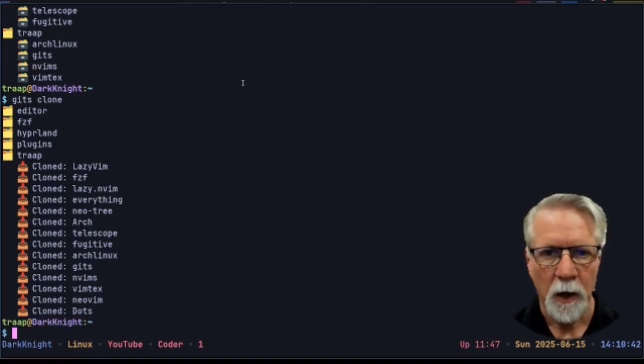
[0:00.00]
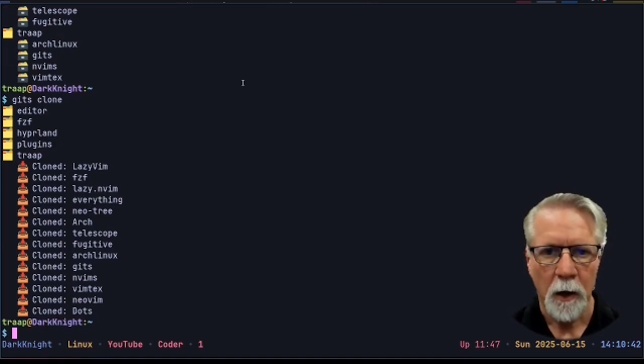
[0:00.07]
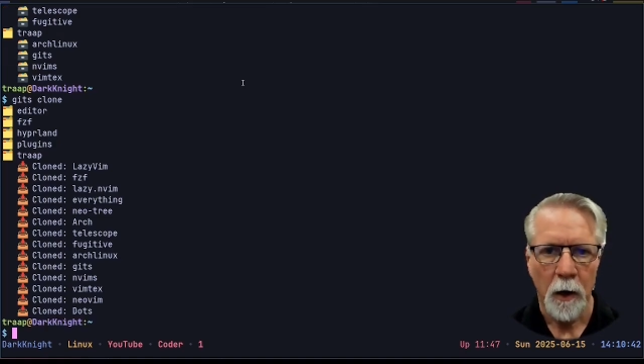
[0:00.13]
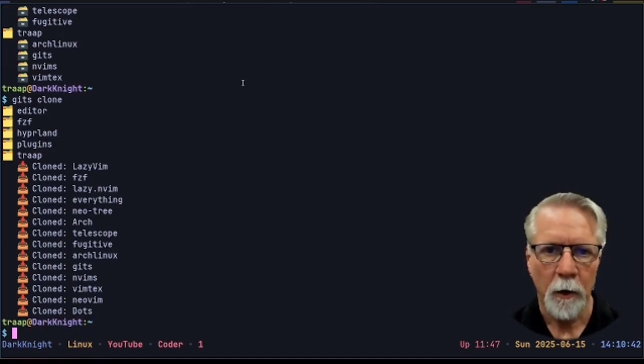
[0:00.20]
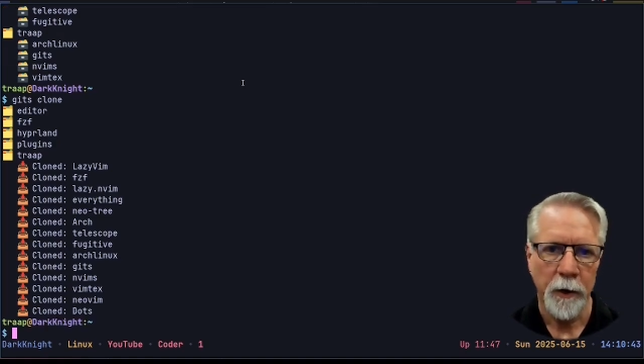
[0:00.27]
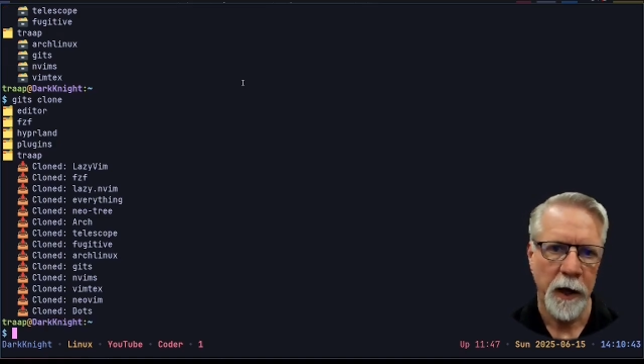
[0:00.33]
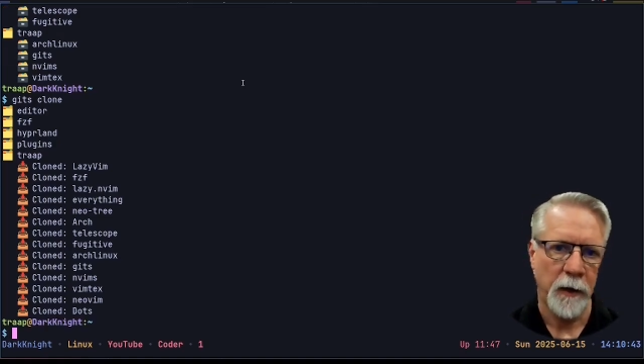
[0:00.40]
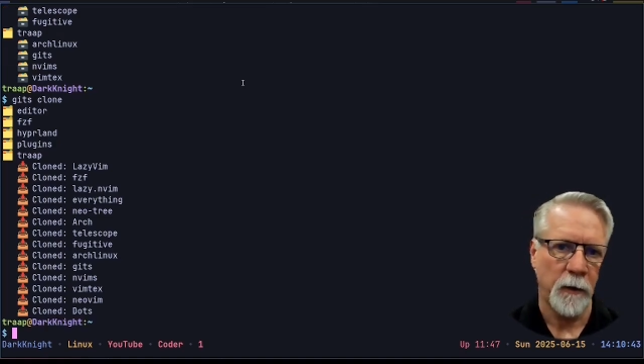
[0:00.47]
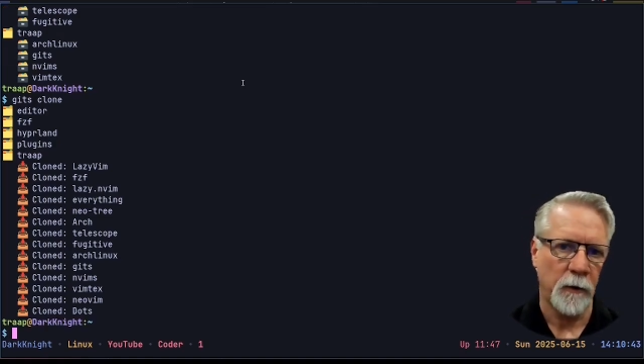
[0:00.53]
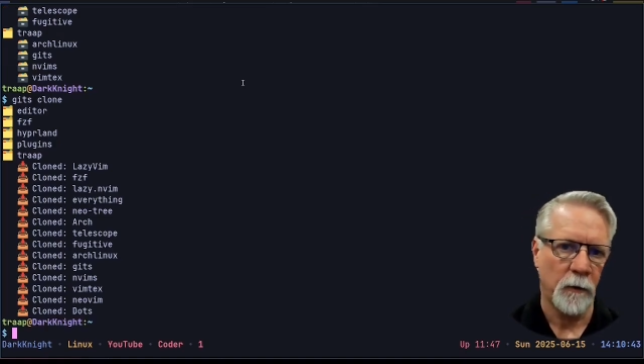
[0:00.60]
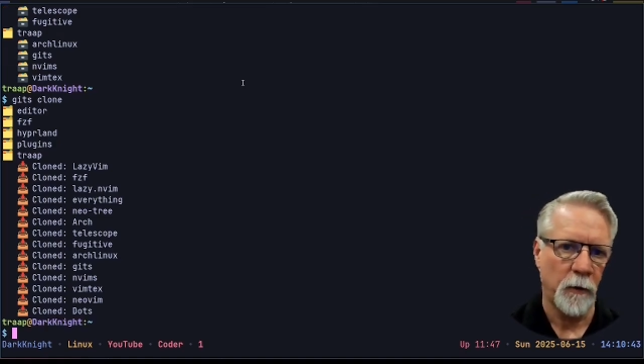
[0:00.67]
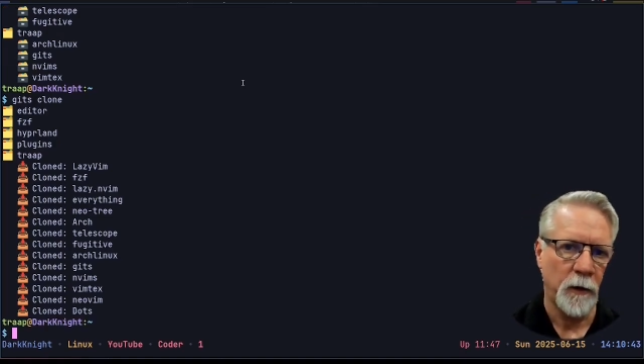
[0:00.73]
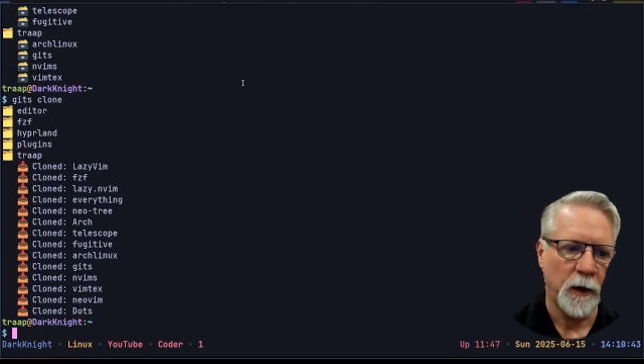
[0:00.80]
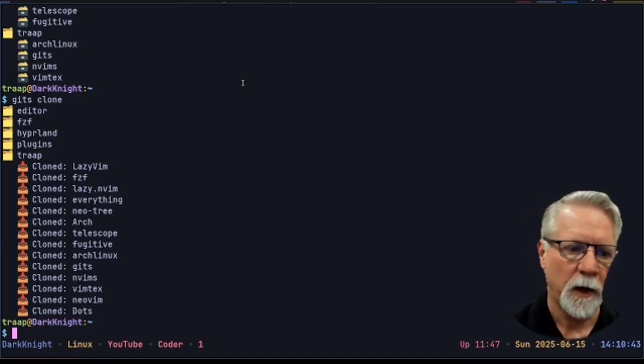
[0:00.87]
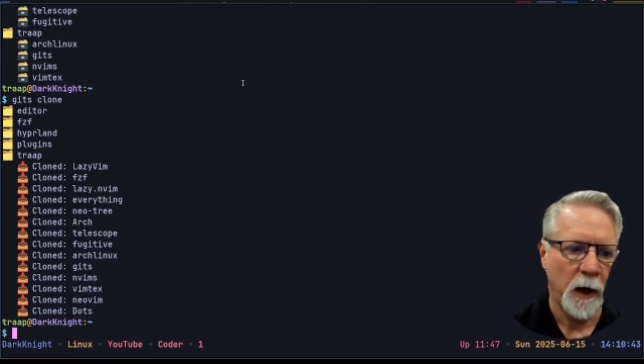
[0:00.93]
Okay, the
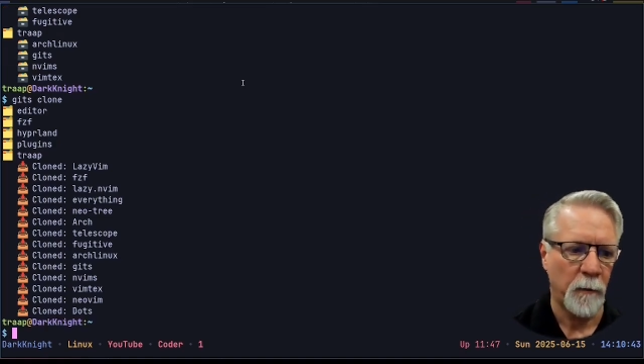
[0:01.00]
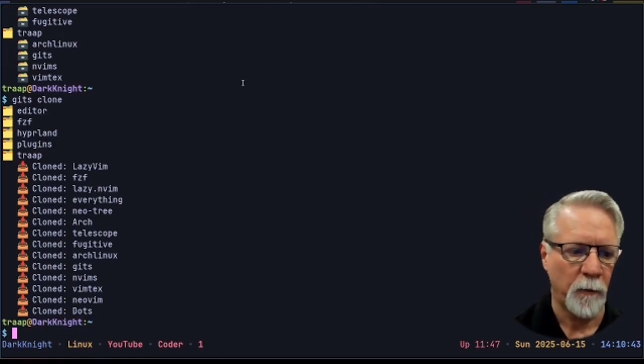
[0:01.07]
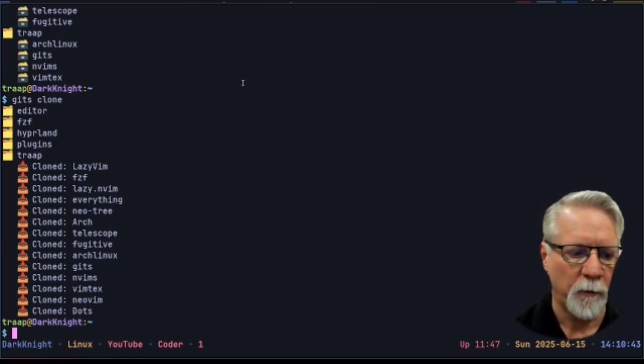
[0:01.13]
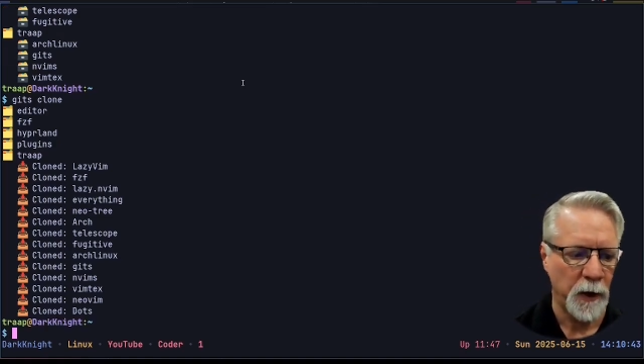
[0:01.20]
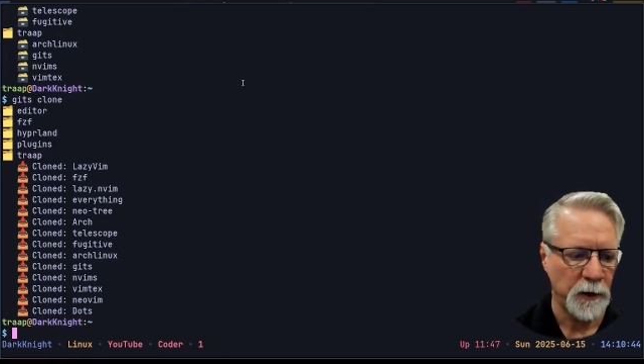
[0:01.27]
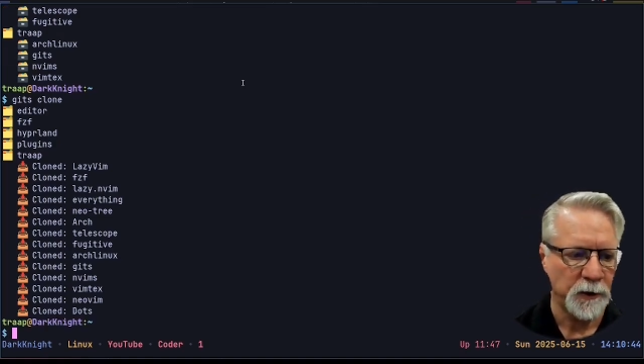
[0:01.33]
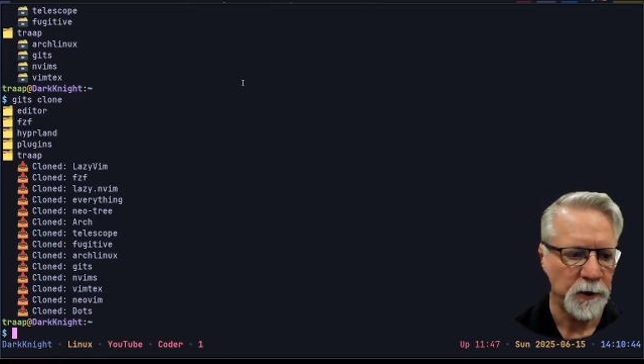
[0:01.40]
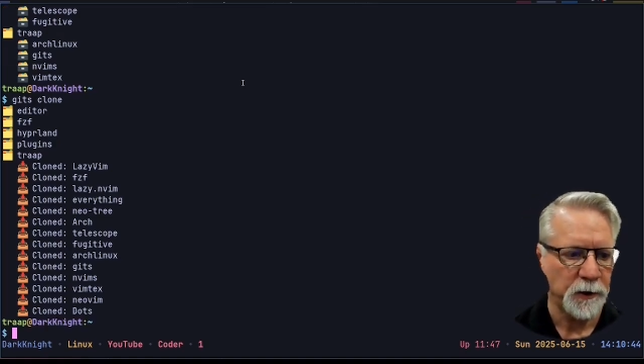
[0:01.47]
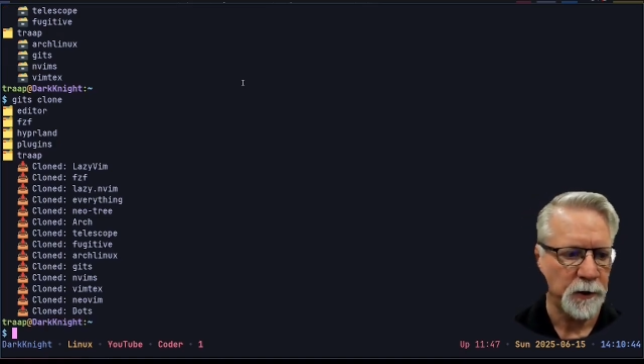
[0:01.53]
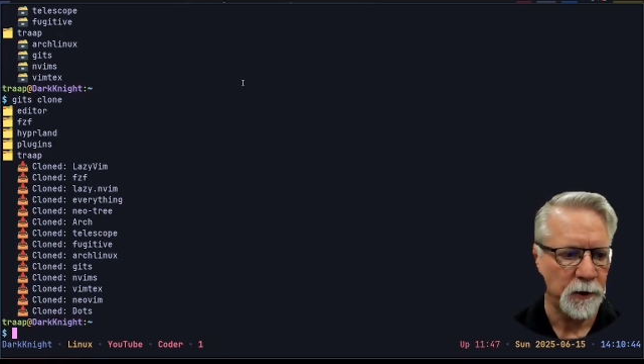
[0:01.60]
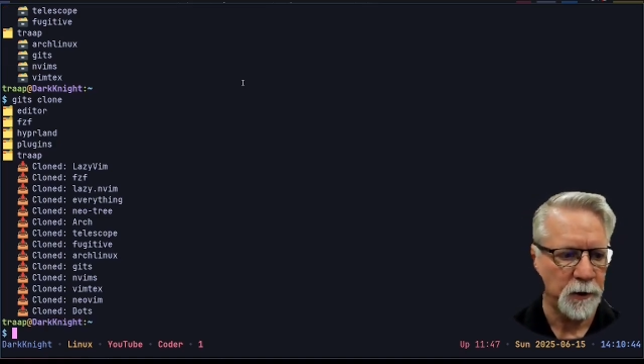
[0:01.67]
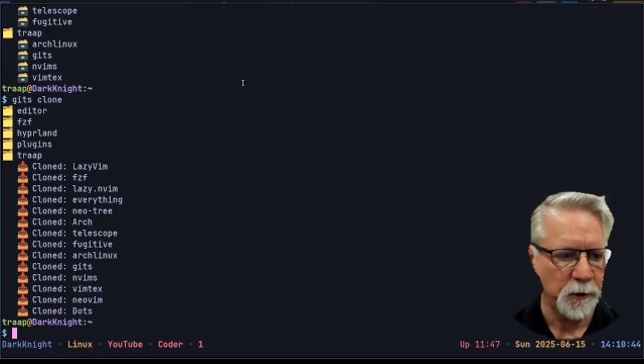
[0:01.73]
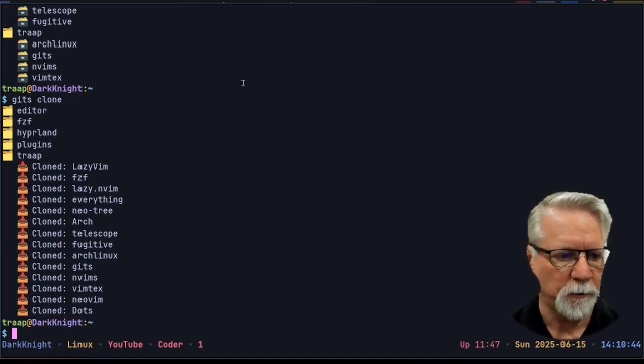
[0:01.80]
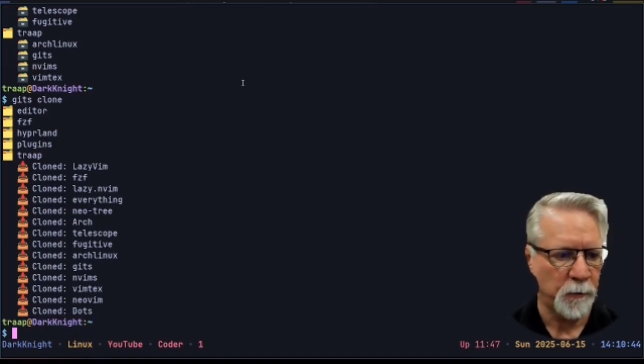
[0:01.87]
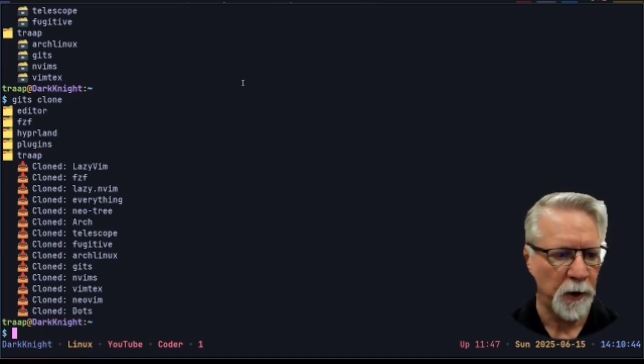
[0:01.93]
cloning operation
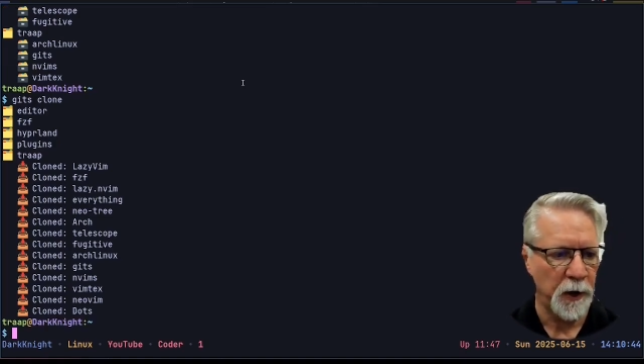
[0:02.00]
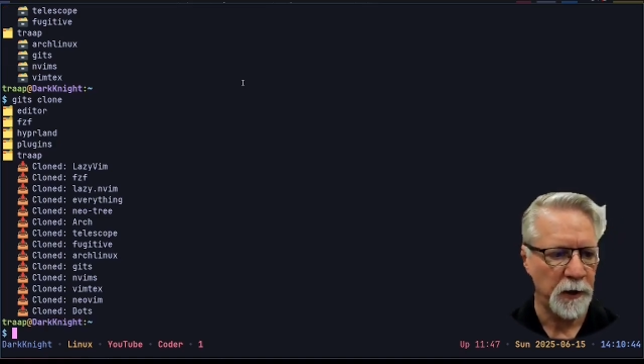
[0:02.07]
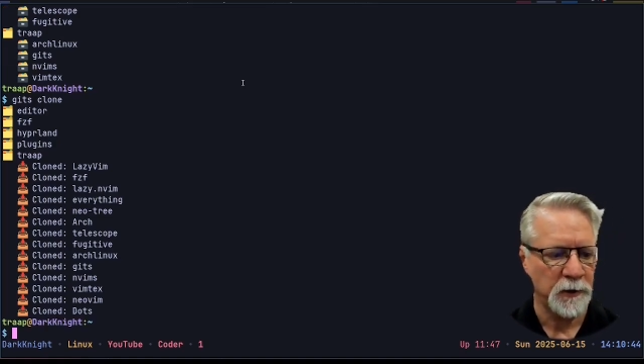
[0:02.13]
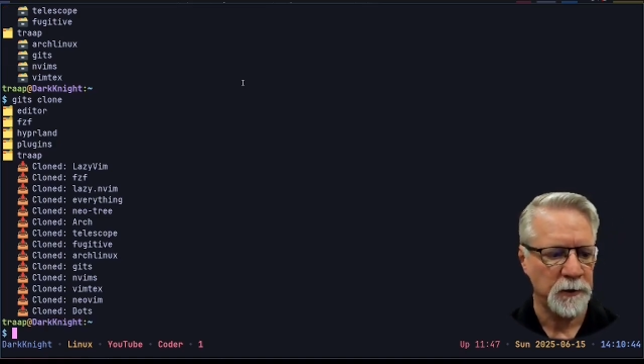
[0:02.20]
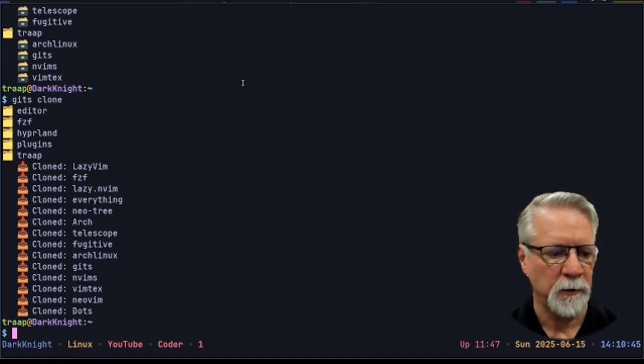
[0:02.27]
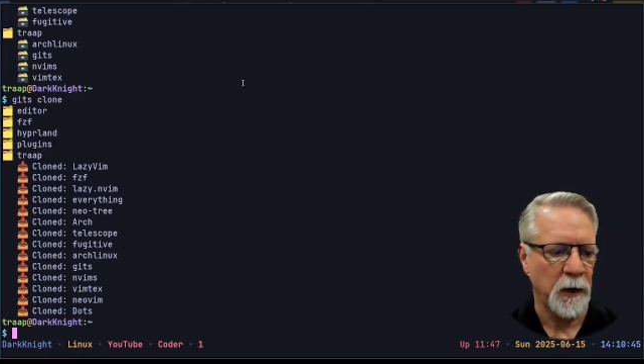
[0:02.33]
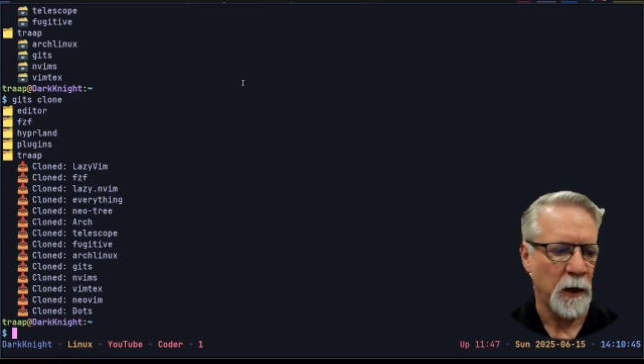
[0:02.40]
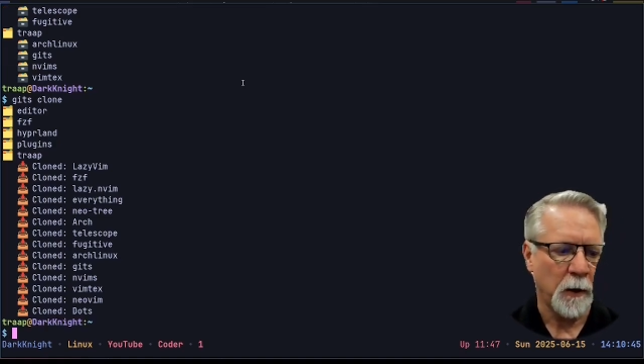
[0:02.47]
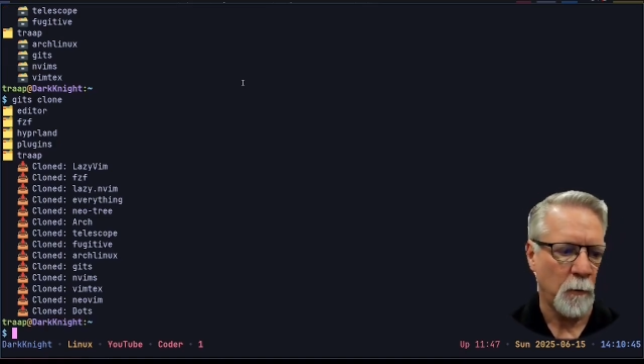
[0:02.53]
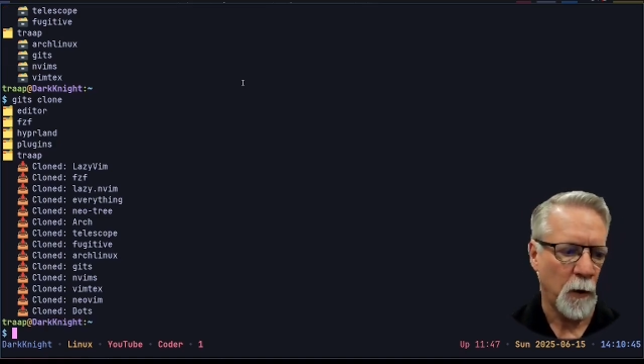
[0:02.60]
took place.